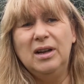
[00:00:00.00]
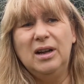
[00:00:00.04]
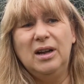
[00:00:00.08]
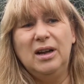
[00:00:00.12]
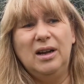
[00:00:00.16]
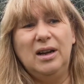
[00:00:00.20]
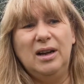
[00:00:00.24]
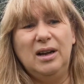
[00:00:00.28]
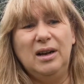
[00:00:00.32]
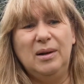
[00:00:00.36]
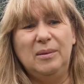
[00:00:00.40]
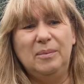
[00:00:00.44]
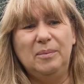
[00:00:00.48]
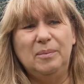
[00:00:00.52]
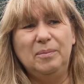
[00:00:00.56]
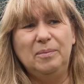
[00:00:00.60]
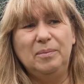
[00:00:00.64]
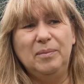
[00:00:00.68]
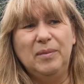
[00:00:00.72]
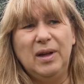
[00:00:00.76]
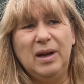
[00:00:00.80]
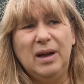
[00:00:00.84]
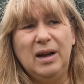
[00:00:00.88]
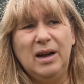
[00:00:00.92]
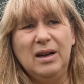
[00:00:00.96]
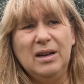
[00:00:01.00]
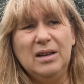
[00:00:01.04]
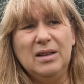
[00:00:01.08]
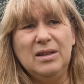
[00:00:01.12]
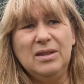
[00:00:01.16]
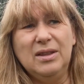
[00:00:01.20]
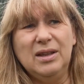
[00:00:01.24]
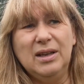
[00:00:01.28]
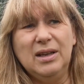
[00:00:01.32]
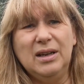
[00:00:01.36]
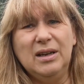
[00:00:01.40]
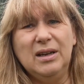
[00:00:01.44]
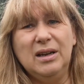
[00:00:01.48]
I
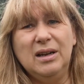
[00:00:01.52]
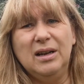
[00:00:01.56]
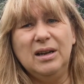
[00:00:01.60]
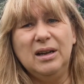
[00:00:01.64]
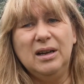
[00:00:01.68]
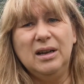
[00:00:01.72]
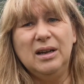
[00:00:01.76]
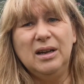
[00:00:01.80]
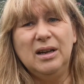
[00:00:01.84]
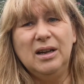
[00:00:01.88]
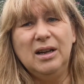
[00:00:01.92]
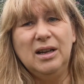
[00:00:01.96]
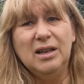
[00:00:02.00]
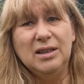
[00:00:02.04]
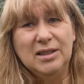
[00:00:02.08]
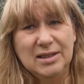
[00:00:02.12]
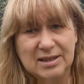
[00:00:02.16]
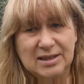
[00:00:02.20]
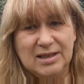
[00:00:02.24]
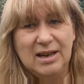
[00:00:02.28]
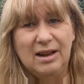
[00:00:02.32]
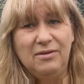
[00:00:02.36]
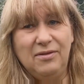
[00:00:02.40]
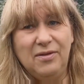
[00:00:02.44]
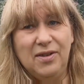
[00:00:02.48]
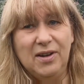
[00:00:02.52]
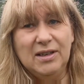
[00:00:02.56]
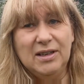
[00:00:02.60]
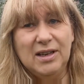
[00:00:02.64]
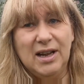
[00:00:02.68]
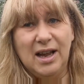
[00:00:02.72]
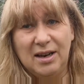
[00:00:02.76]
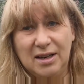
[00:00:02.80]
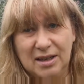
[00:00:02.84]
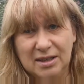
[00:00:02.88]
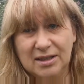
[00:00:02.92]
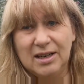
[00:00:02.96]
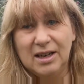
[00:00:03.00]
think it suffered,
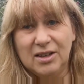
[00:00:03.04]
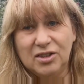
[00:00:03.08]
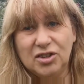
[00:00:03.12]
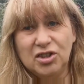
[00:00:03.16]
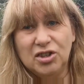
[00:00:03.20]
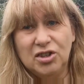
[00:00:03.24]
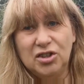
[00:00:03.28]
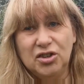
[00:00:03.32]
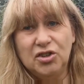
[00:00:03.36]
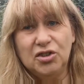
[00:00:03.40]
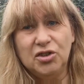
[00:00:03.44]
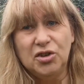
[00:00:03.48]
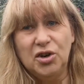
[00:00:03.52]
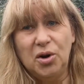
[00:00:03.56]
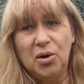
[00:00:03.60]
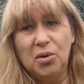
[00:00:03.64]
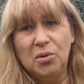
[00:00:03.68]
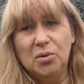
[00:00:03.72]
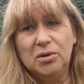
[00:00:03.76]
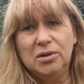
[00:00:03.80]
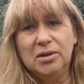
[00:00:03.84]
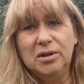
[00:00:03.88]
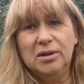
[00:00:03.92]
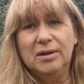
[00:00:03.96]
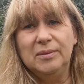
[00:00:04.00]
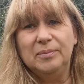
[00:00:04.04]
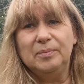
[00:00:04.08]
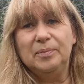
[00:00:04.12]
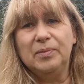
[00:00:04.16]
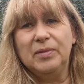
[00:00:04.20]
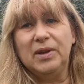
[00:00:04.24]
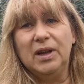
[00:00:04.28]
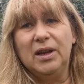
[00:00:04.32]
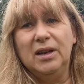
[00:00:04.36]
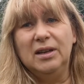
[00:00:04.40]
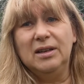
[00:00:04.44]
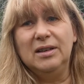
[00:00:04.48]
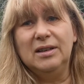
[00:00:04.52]
and it actually showed
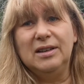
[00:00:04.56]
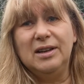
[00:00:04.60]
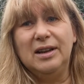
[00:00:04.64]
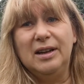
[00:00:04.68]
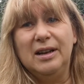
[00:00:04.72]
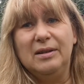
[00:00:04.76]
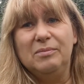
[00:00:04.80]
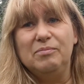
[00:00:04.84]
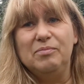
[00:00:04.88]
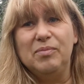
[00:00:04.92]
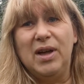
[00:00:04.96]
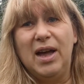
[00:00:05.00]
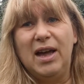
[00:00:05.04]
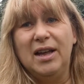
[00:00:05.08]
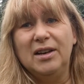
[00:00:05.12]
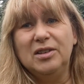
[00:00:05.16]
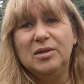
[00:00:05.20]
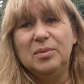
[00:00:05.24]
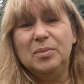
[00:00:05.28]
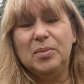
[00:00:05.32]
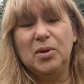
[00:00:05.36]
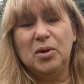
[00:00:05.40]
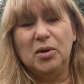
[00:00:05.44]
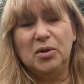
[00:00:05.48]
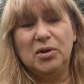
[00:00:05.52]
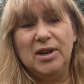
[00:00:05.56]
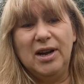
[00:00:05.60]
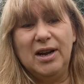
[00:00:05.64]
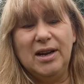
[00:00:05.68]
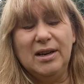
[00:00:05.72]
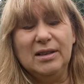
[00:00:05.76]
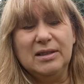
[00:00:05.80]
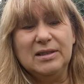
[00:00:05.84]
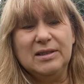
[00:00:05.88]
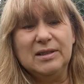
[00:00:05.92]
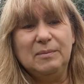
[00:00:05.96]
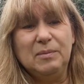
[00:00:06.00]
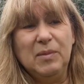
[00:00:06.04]
in the end
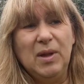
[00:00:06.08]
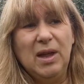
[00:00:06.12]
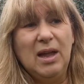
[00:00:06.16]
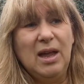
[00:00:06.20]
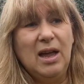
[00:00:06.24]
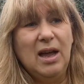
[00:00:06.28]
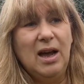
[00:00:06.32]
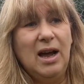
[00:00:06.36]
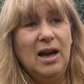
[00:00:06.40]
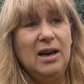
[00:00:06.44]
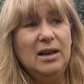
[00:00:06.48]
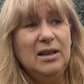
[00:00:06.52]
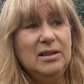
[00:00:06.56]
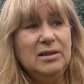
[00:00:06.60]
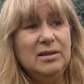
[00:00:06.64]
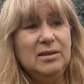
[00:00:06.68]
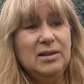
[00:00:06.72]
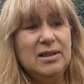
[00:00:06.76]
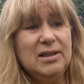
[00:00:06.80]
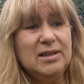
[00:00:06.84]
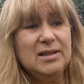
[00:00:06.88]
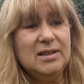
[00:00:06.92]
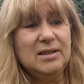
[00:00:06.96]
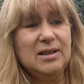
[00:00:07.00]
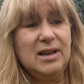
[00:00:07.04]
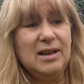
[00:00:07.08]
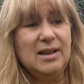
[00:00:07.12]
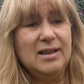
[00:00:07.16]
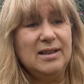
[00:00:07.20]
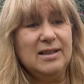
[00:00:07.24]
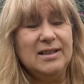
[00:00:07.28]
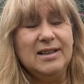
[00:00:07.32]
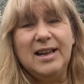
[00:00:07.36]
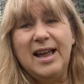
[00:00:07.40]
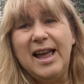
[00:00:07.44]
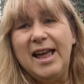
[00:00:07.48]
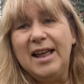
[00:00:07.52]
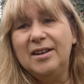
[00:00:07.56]
product, and it is in
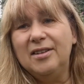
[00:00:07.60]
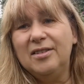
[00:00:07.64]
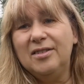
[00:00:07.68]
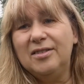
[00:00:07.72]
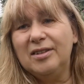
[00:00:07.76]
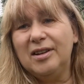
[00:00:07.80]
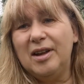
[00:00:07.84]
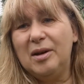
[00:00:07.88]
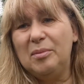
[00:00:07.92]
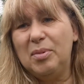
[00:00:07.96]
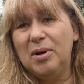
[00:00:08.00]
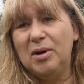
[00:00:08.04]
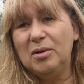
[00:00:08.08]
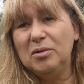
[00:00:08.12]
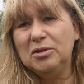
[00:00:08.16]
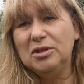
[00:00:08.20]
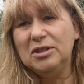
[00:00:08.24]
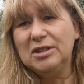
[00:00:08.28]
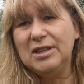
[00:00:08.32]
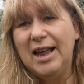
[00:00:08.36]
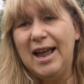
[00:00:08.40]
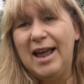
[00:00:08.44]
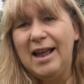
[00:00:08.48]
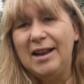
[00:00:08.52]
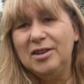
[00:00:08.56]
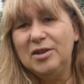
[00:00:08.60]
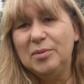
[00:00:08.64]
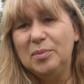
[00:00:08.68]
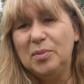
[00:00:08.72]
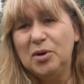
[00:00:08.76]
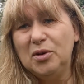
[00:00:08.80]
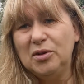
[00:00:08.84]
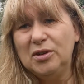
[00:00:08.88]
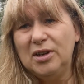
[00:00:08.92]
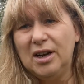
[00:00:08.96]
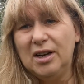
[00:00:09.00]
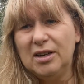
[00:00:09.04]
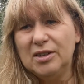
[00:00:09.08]
the end about the end
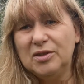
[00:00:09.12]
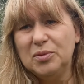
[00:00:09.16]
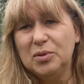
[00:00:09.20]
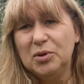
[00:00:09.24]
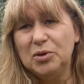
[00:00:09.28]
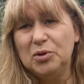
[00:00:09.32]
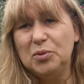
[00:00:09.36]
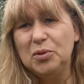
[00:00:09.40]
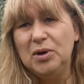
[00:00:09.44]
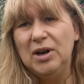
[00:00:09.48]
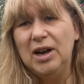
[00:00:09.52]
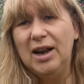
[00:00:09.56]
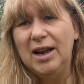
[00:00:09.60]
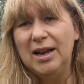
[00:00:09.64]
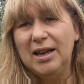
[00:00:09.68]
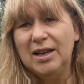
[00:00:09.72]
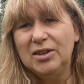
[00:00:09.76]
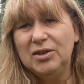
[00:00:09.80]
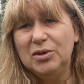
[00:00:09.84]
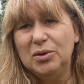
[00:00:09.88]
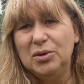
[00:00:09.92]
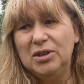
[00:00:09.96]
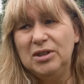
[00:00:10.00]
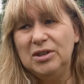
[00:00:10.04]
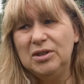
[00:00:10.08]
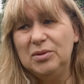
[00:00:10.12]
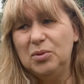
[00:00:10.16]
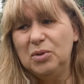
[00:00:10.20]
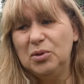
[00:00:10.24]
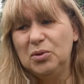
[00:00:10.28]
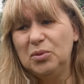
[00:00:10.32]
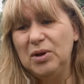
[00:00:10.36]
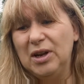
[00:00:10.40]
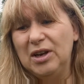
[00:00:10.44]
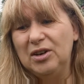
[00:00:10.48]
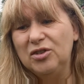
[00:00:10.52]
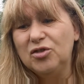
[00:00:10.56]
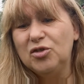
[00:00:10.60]
product, what we like to eat, what
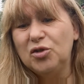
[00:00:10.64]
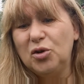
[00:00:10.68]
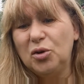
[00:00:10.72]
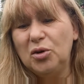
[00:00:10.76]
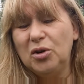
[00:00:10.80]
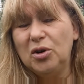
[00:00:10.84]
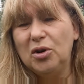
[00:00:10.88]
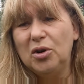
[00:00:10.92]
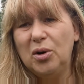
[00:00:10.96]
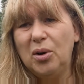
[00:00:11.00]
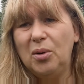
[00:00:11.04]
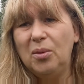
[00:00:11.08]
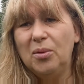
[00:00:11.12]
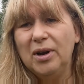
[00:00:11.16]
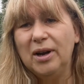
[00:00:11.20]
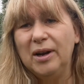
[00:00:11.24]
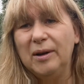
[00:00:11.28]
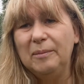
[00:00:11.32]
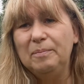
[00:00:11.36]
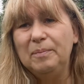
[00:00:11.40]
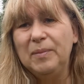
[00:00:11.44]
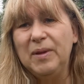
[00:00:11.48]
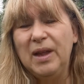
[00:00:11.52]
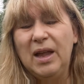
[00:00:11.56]
we enjoy growing.